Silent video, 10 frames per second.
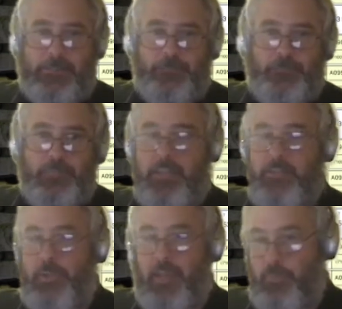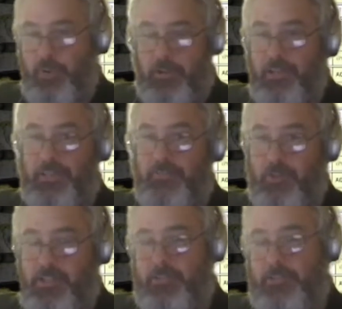Yes, we have pre-release
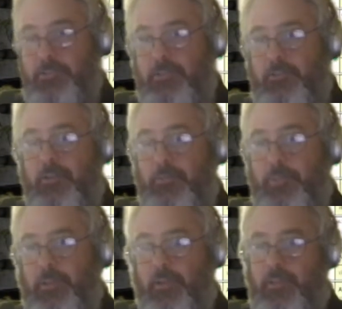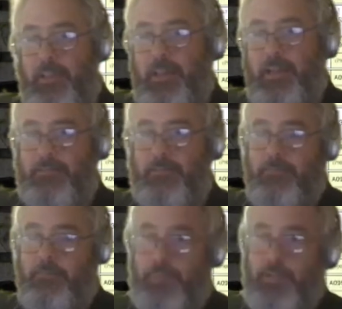versions and so on, but like the last
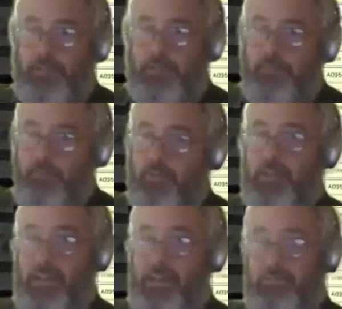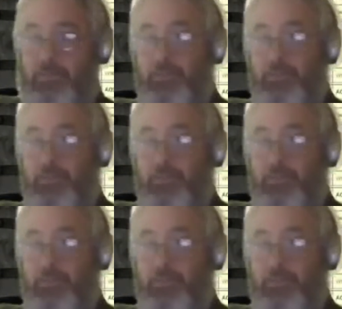beta or the last sort of